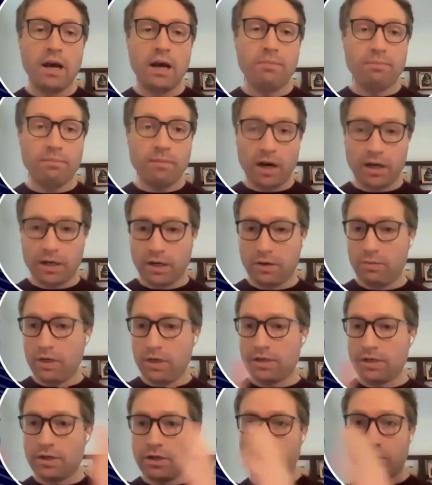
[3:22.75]
market
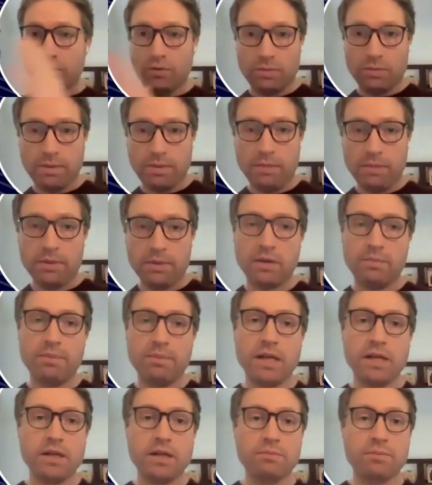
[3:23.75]
research through to public
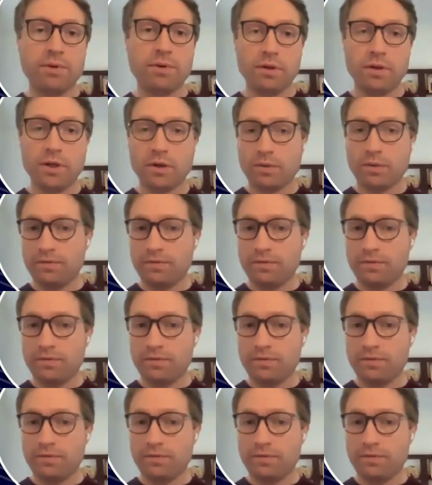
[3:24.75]
opinion polling.